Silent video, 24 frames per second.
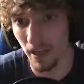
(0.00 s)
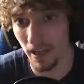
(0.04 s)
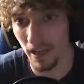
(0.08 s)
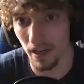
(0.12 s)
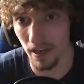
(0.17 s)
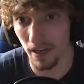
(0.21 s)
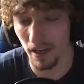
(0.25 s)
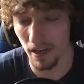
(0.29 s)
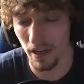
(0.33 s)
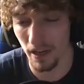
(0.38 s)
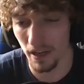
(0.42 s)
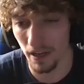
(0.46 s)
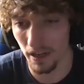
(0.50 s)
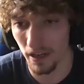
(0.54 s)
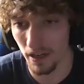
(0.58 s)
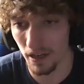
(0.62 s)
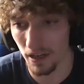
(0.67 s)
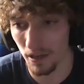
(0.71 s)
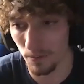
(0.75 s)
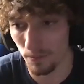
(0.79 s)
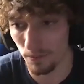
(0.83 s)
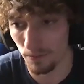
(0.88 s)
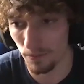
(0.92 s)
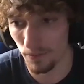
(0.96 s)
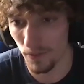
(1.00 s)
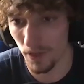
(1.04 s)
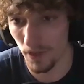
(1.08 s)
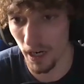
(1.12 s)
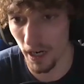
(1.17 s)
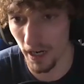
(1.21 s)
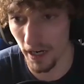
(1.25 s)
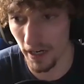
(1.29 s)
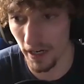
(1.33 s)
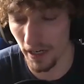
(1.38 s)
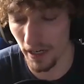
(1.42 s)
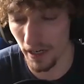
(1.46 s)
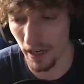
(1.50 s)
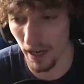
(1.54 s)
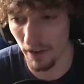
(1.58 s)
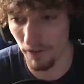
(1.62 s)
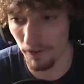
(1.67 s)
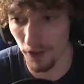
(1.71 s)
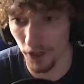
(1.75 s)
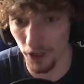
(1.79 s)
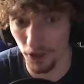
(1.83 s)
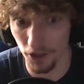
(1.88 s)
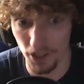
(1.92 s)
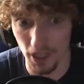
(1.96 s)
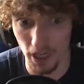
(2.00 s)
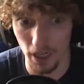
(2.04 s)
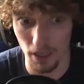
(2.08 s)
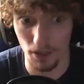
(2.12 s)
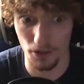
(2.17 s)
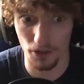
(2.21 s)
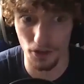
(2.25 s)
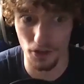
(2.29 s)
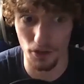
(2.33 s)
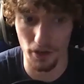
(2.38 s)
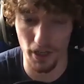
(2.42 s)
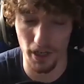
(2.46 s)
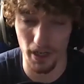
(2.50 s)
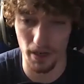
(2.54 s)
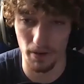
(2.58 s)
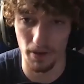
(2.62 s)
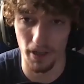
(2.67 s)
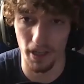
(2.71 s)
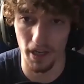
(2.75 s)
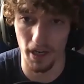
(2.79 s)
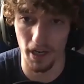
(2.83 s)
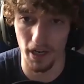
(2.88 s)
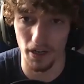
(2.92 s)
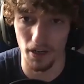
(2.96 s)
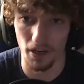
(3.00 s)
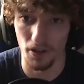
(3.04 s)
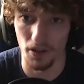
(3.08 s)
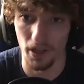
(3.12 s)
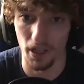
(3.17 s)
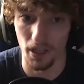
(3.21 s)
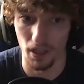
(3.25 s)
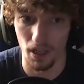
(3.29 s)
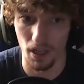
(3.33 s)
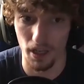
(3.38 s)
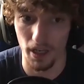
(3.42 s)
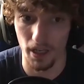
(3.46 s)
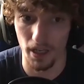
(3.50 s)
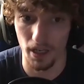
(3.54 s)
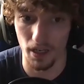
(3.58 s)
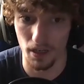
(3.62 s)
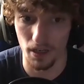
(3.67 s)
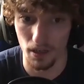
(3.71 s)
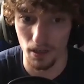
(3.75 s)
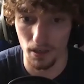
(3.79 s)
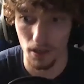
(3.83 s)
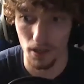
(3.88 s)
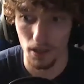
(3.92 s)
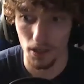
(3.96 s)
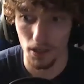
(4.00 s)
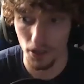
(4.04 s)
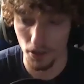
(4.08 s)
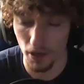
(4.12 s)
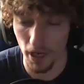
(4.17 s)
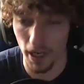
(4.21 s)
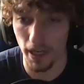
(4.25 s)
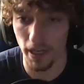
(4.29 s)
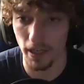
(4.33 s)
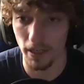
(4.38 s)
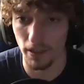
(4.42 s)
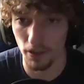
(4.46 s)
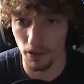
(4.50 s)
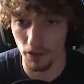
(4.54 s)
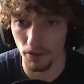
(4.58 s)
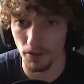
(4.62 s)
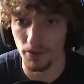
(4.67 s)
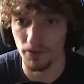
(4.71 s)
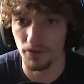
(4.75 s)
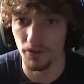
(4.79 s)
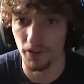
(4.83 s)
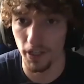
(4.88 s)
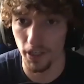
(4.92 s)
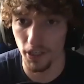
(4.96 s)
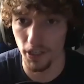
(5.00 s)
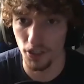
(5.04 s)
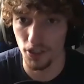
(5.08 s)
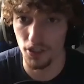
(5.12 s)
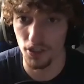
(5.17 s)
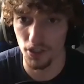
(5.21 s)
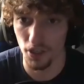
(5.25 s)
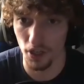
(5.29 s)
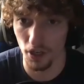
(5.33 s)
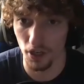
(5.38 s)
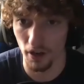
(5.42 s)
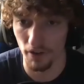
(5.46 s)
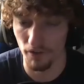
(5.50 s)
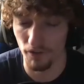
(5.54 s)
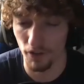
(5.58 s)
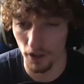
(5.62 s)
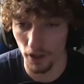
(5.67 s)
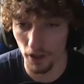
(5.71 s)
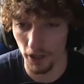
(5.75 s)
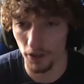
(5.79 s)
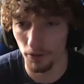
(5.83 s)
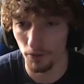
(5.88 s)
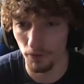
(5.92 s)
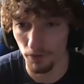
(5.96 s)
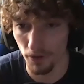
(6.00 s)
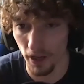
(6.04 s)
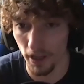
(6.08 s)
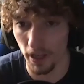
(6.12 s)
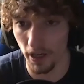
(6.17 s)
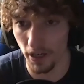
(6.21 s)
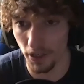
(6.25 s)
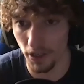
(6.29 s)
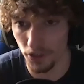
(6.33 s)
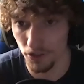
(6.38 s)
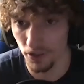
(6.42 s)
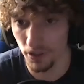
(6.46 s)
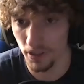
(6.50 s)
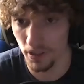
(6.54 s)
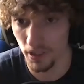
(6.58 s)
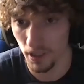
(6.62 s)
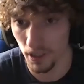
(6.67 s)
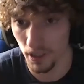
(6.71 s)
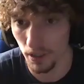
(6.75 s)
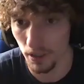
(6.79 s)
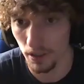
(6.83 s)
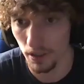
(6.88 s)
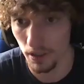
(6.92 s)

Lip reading: And I figured Tyler knew it, and then I know that like you hate those fish, so I felt like you'd find that interesting.